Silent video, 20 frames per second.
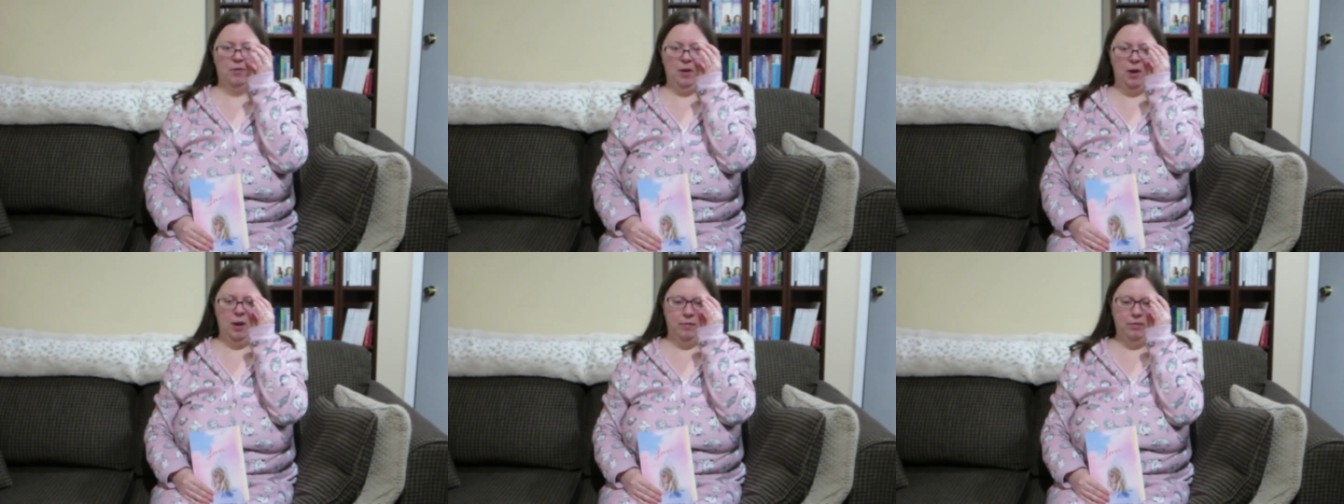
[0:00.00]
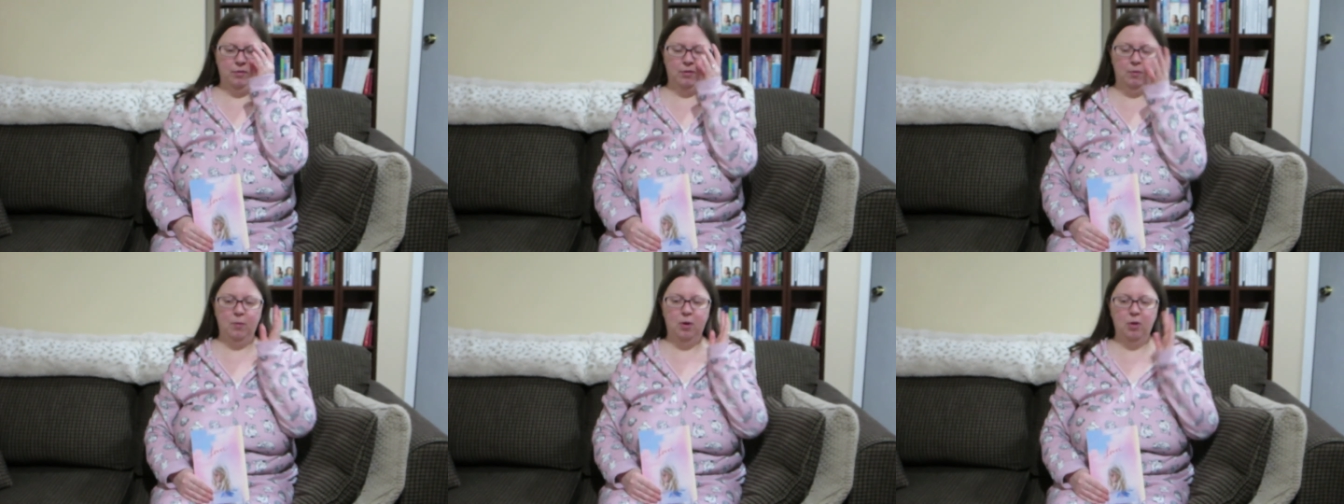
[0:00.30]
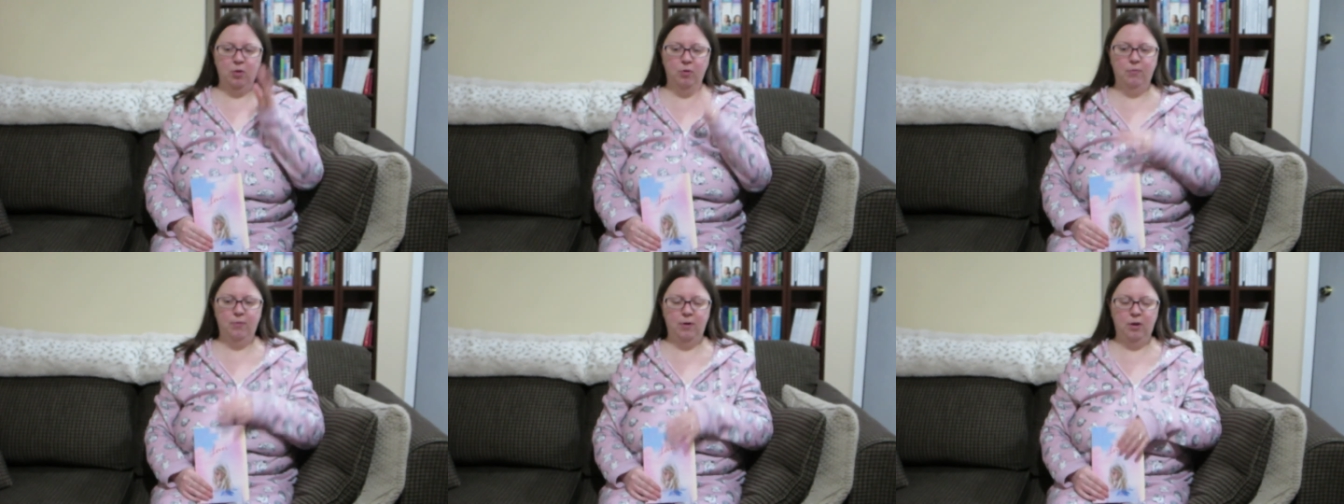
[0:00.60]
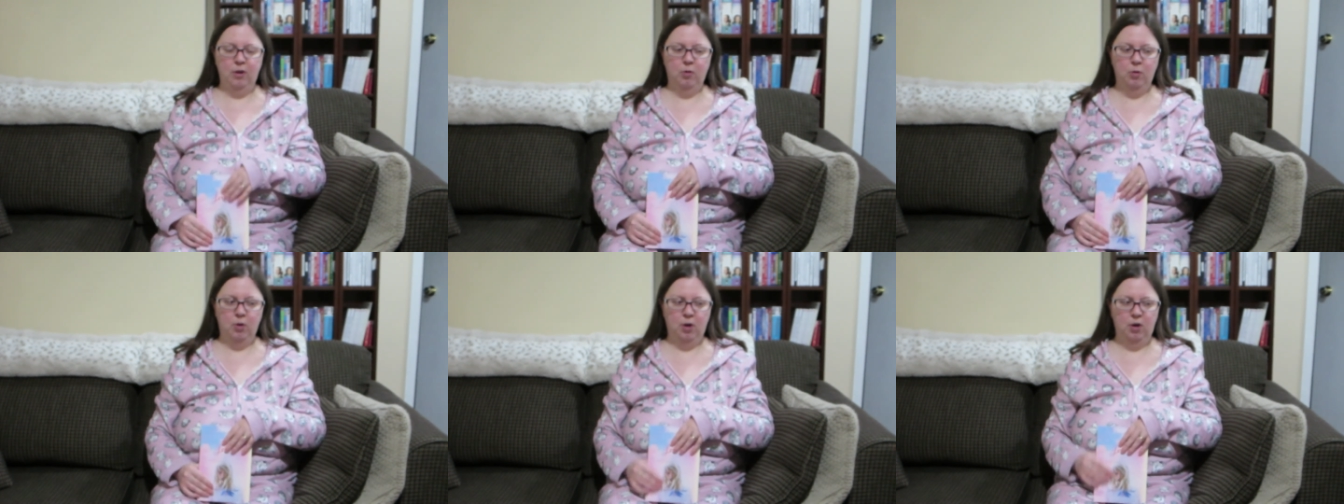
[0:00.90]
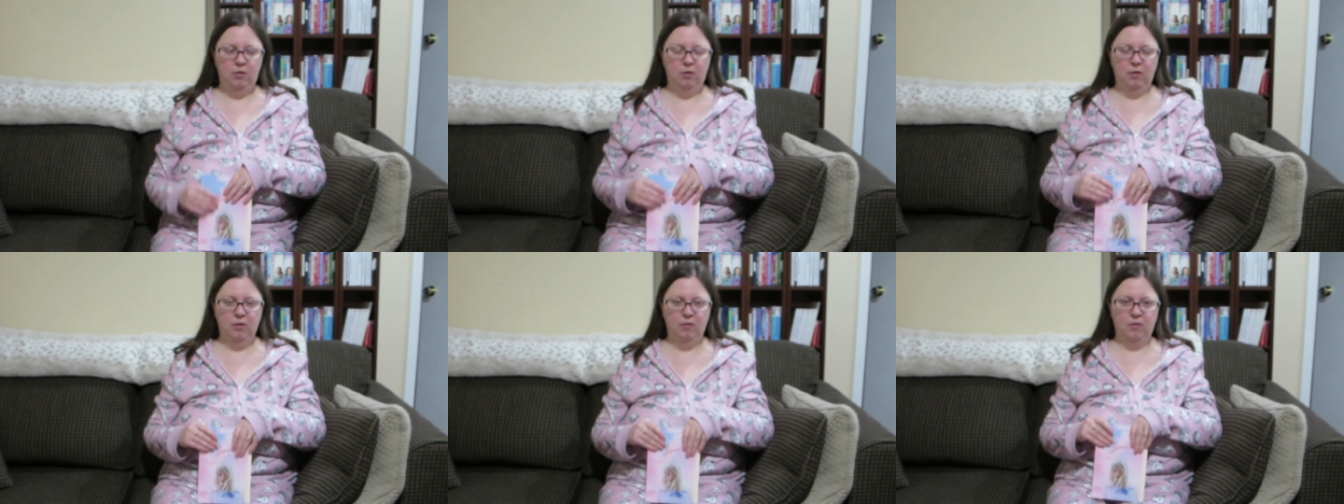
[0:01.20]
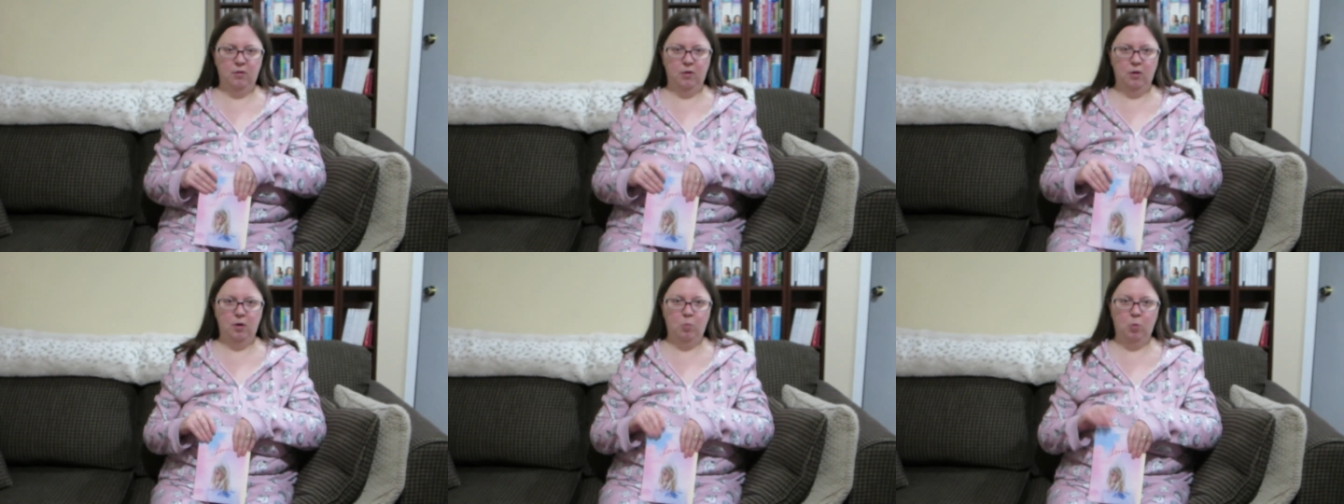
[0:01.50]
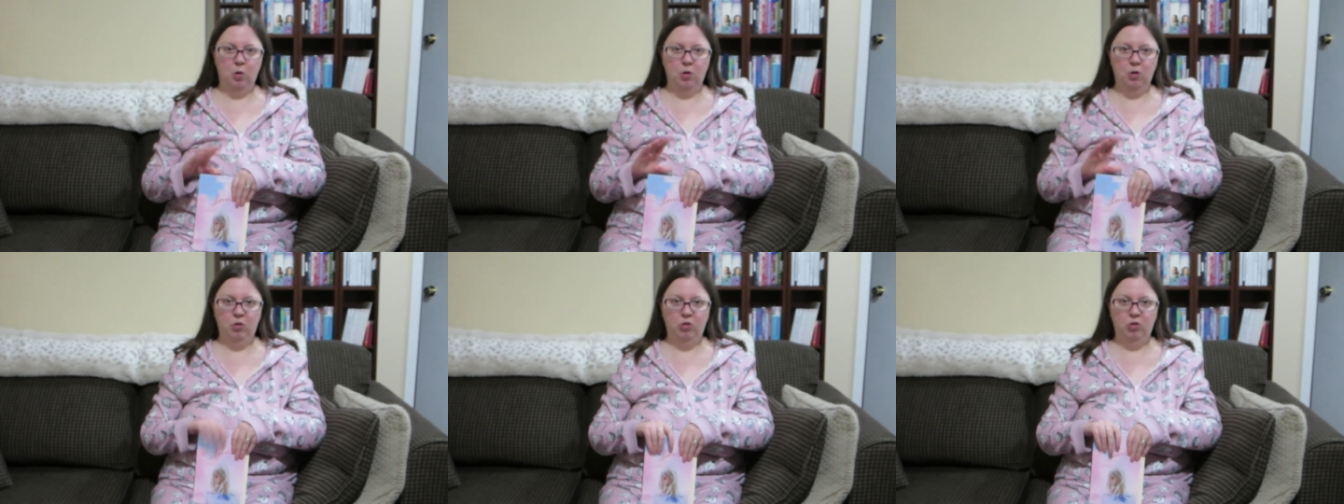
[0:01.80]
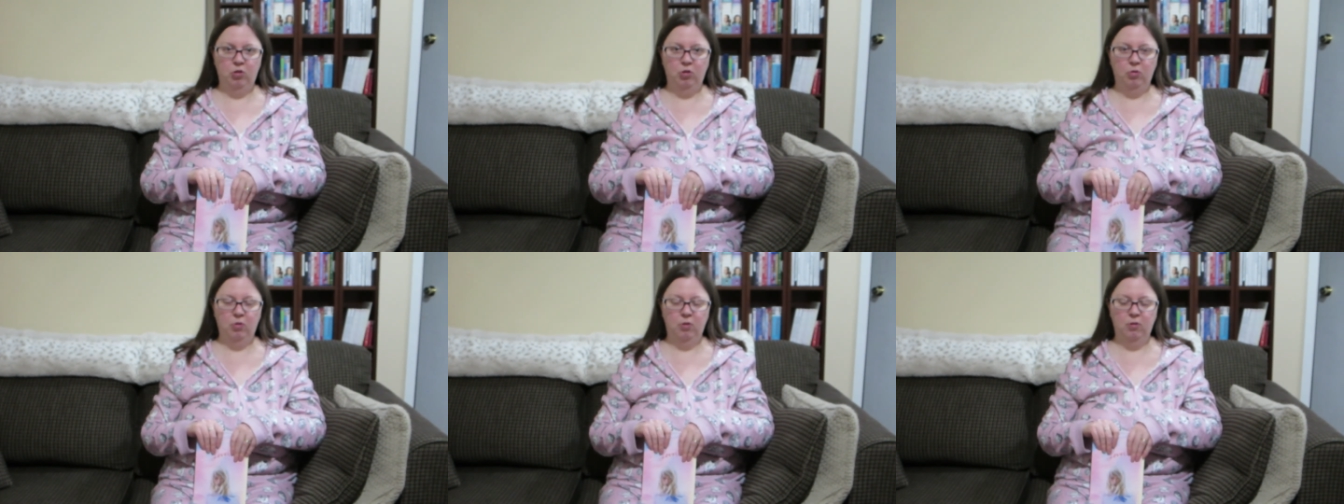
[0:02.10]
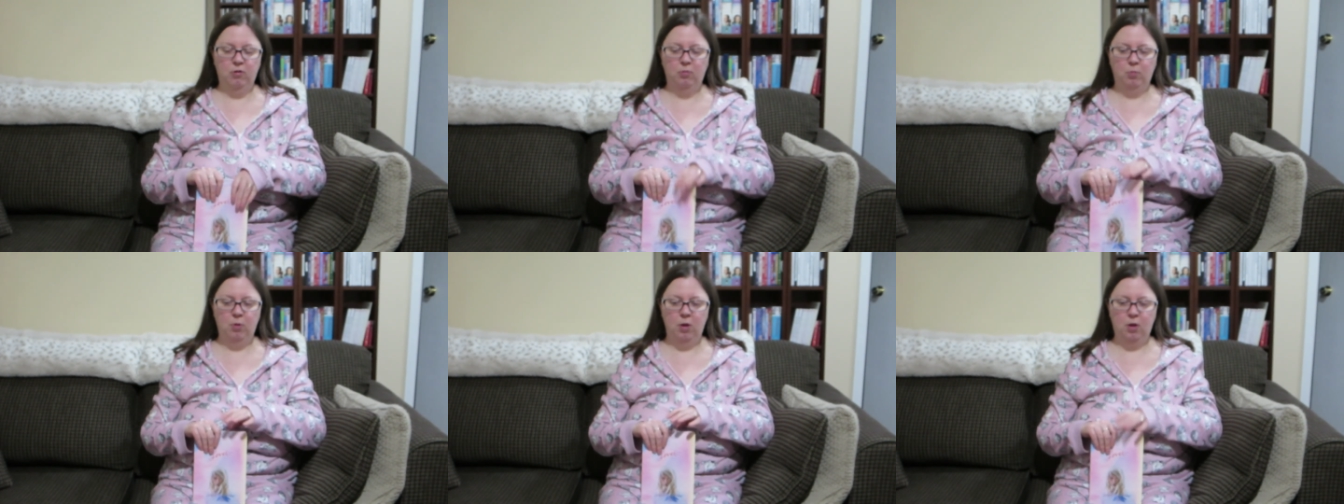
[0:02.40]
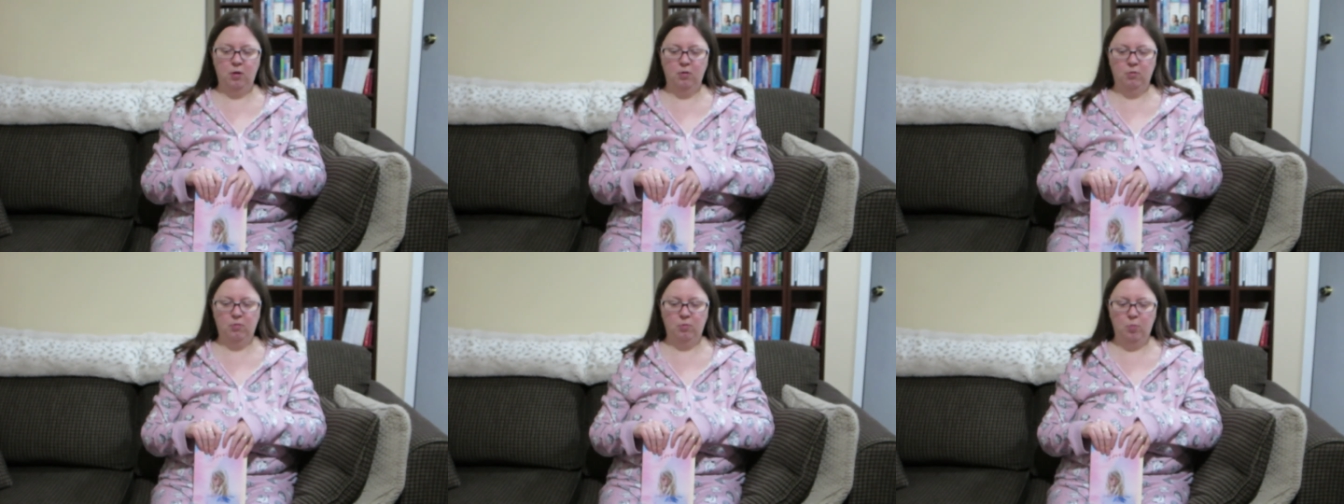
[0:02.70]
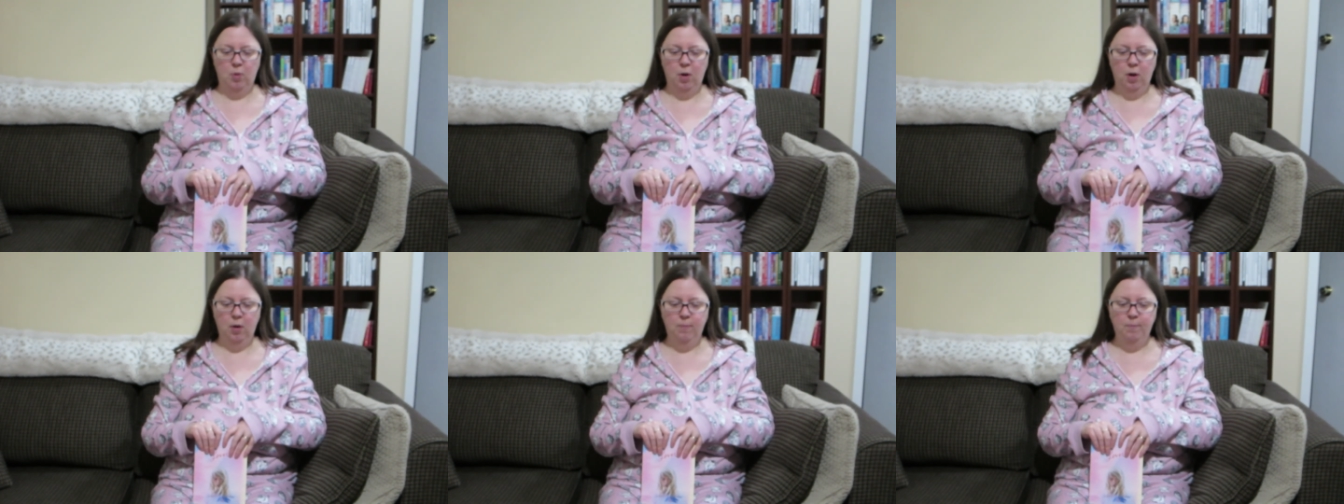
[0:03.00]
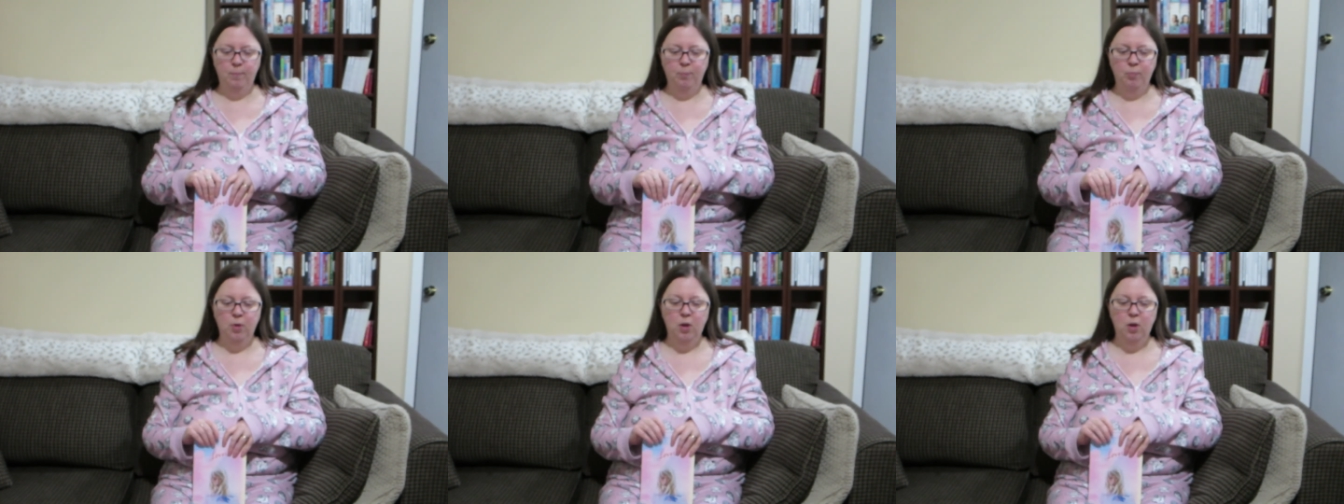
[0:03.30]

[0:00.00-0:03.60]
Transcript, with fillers: I have some other video ideas that I want to do this week as well.